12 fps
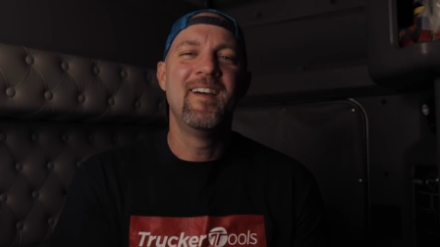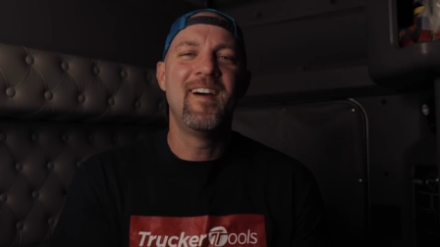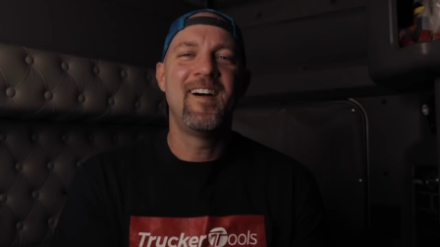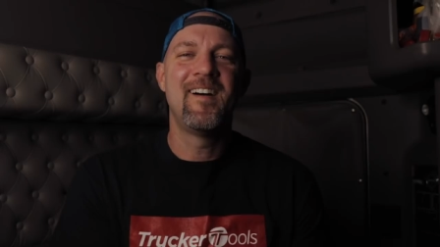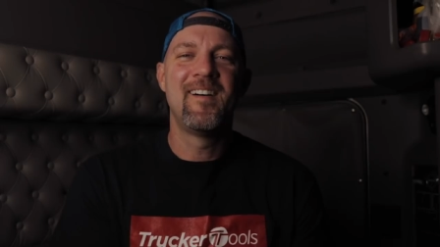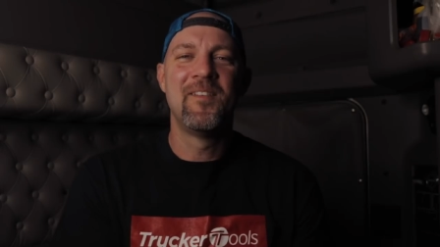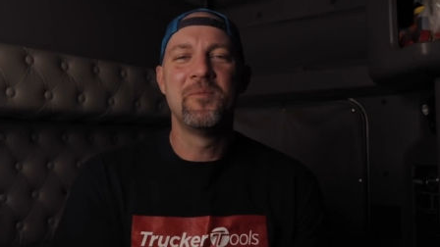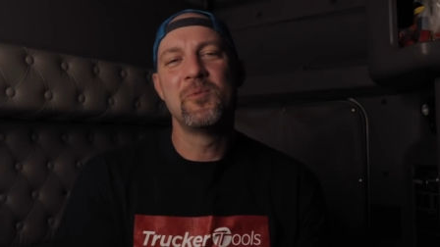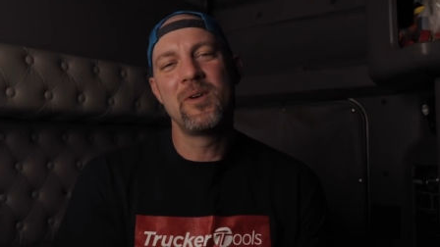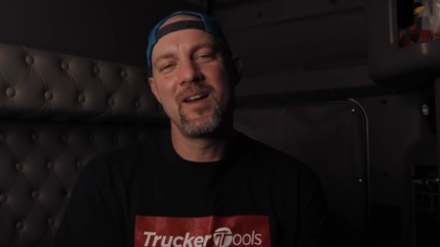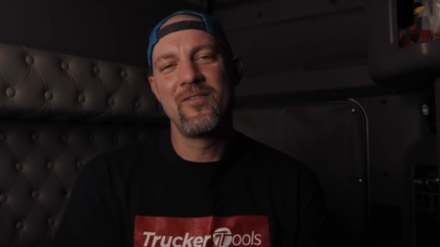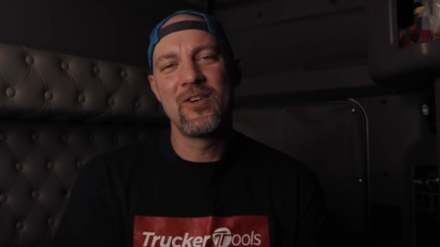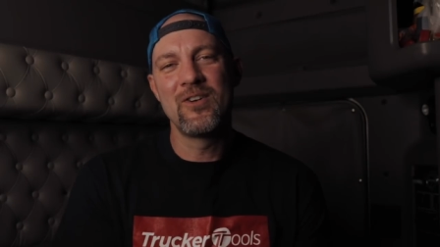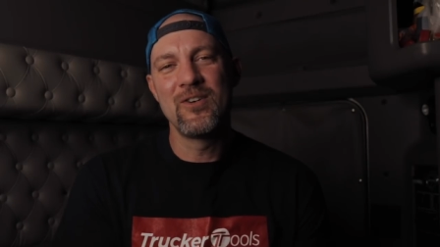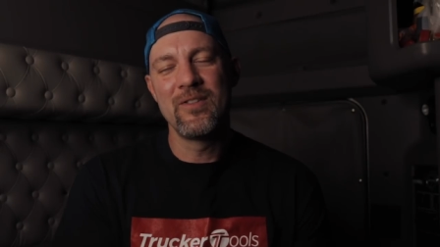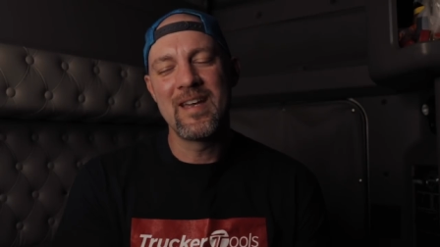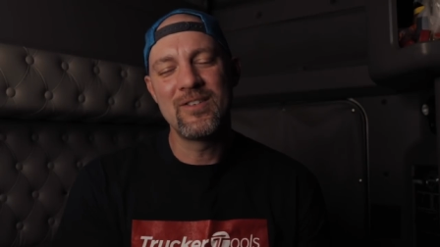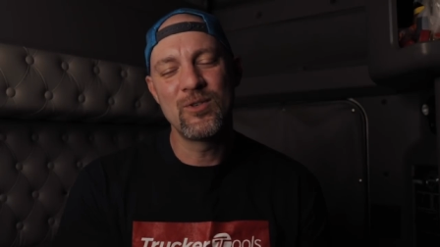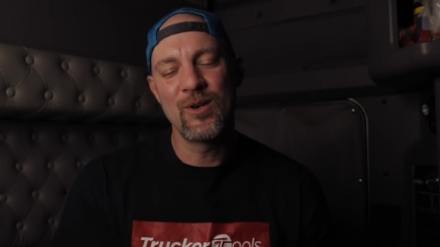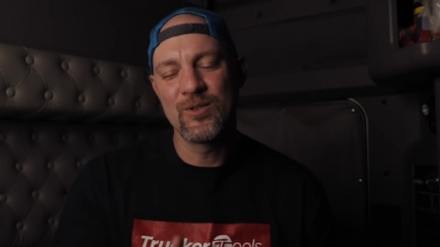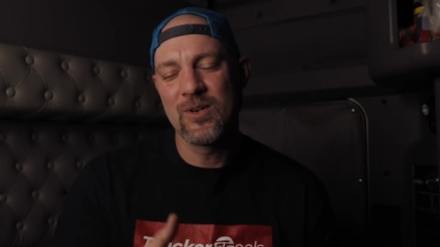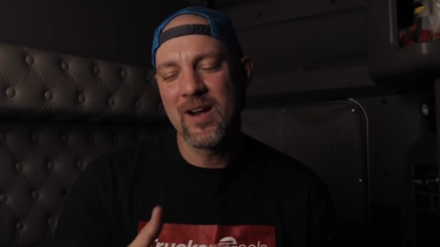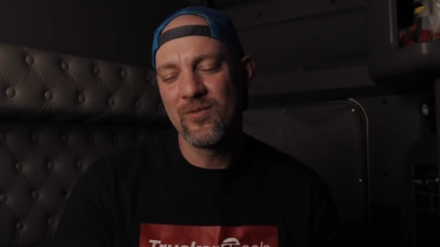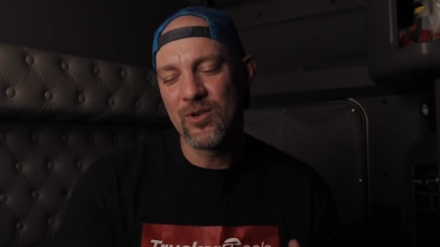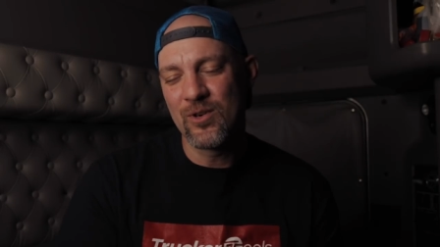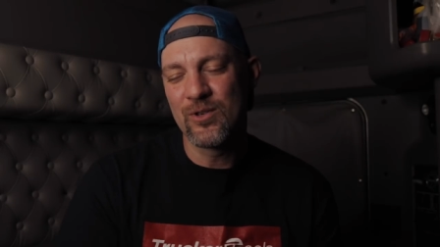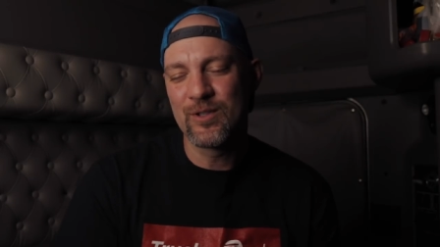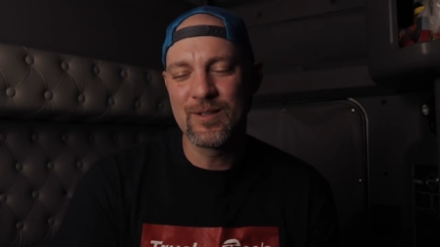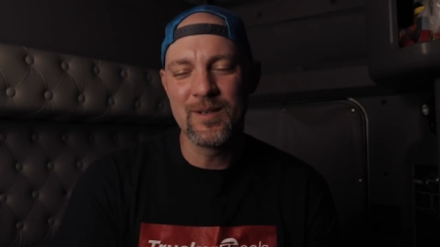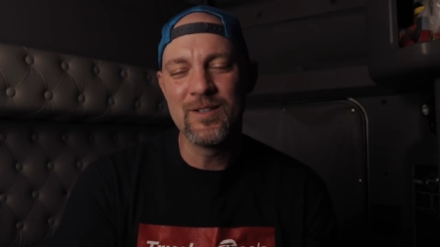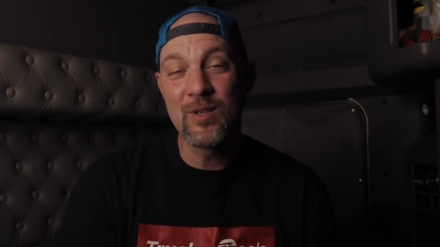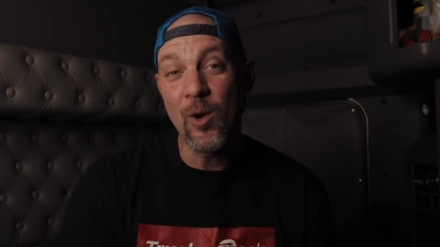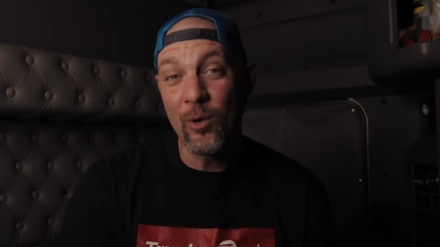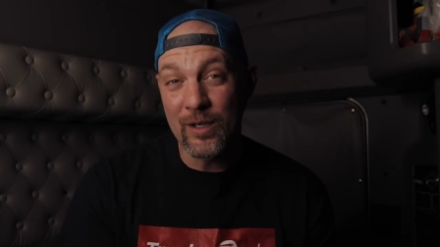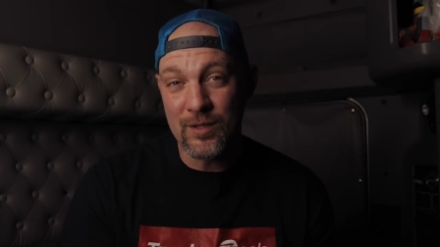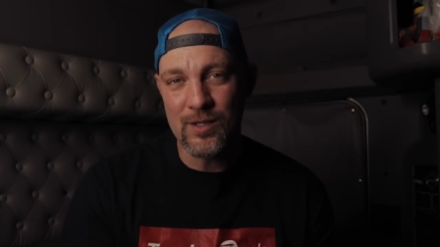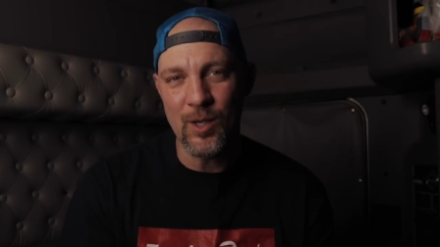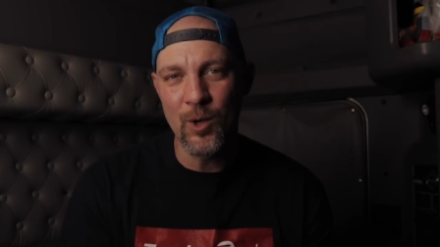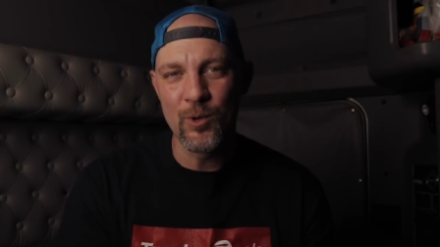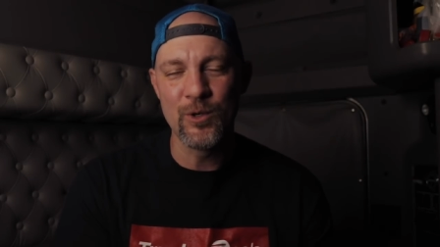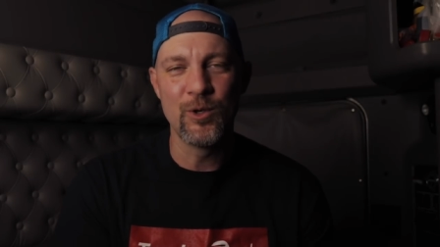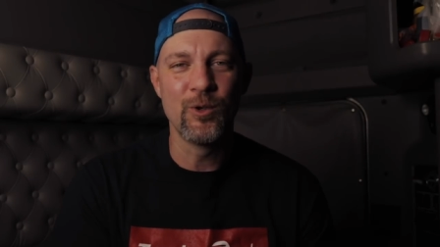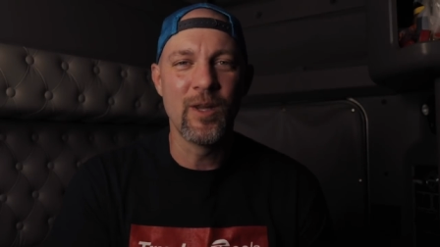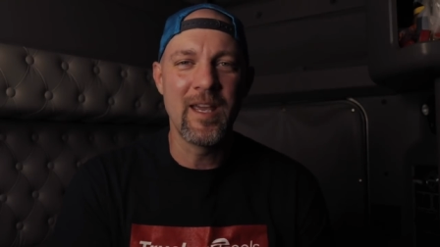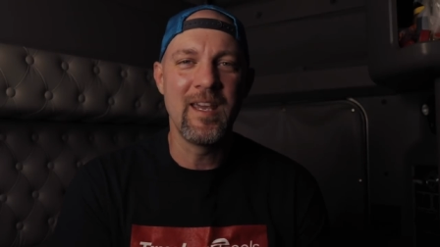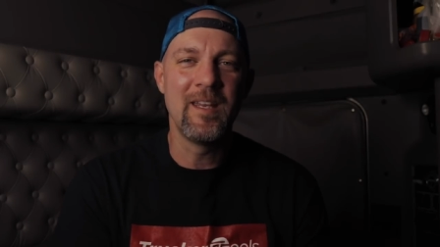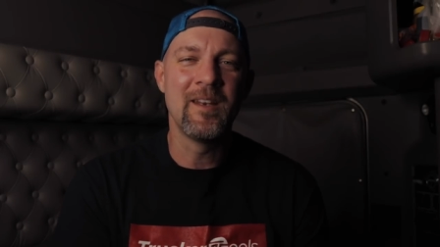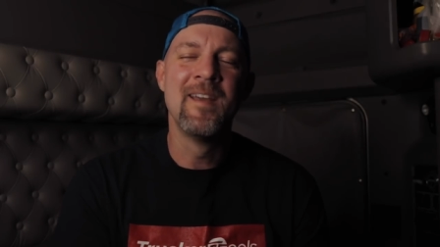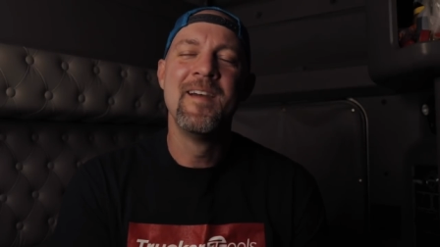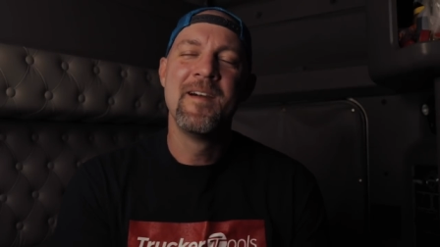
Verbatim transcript: um, whenever that truck driver is, is going slow in your lane,